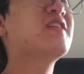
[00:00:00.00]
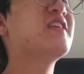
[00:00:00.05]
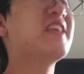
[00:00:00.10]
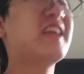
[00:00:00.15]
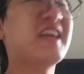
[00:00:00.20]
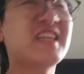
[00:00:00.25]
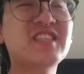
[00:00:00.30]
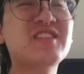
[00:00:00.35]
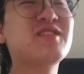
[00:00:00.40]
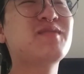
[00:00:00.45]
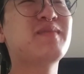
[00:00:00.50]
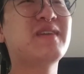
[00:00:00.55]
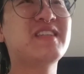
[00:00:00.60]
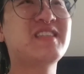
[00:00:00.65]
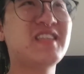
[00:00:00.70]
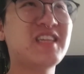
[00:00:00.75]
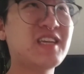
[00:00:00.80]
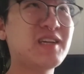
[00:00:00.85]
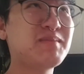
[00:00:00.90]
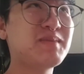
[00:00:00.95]
yeah, to my
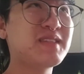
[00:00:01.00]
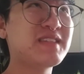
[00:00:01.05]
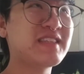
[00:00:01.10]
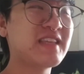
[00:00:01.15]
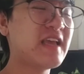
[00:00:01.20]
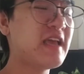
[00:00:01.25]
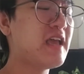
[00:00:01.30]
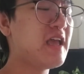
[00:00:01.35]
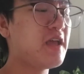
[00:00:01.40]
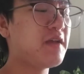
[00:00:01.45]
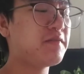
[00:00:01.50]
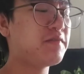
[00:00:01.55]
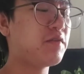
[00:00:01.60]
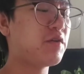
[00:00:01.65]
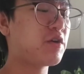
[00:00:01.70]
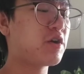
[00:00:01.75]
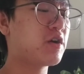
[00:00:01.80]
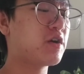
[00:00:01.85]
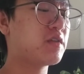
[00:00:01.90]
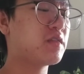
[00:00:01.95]
tips
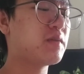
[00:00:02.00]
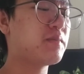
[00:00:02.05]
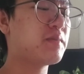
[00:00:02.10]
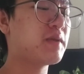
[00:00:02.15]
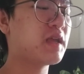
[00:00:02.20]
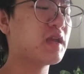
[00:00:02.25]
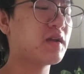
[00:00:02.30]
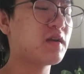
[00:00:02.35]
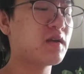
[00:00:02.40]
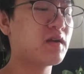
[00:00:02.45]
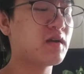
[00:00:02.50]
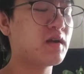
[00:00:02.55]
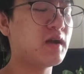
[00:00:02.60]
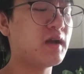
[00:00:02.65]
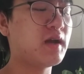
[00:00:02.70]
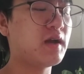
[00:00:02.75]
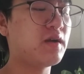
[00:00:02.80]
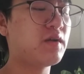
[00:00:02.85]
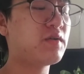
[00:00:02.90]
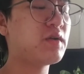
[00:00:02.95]
for the beginner
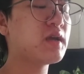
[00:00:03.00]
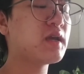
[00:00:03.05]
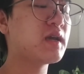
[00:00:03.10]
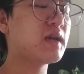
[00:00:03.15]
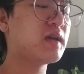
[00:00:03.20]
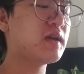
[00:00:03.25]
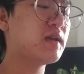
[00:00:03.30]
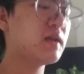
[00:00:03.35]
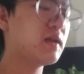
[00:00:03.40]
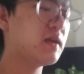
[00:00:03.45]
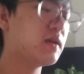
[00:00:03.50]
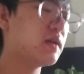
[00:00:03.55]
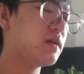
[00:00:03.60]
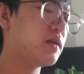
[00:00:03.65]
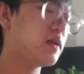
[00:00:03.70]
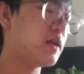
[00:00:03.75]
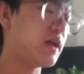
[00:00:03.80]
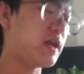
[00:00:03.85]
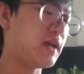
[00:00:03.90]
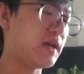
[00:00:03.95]
Hoya head
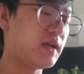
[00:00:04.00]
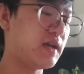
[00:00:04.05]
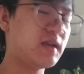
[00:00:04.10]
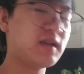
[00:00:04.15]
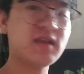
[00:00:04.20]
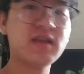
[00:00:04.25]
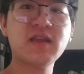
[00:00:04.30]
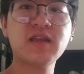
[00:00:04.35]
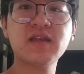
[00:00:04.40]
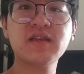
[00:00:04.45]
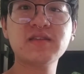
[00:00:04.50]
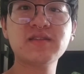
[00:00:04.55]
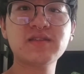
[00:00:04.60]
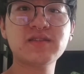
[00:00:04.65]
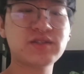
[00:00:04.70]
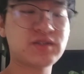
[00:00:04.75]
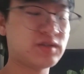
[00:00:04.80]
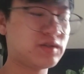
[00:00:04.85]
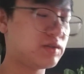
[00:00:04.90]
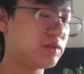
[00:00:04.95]
is
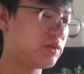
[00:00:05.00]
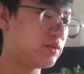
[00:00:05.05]
to